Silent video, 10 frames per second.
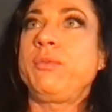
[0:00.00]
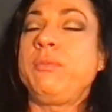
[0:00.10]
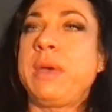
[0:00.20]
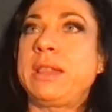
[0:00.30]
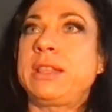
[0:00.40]

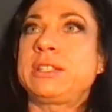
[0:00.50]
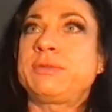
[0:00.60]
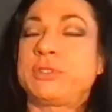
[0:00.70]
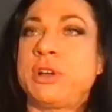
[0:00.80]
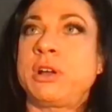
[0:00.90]
met this
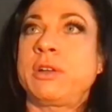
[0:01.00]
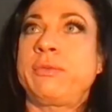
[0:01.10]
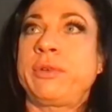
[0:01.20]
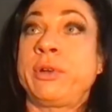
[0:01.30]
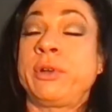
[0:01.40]

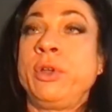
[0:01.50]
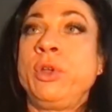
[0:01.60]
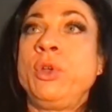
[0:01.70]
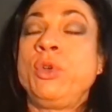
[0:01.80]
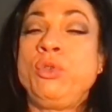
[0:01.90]
photographer
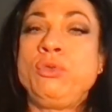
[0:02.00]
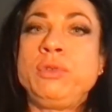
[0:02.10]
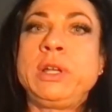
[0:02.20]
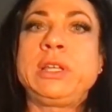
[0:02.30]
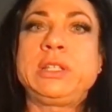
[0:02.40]
who
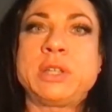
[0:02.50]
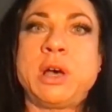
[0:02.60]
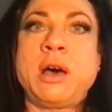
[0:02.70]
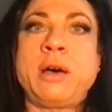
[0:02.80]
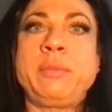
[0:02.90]
really
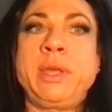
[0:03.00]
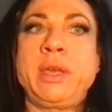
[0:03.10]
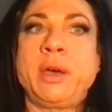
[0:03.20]
taught me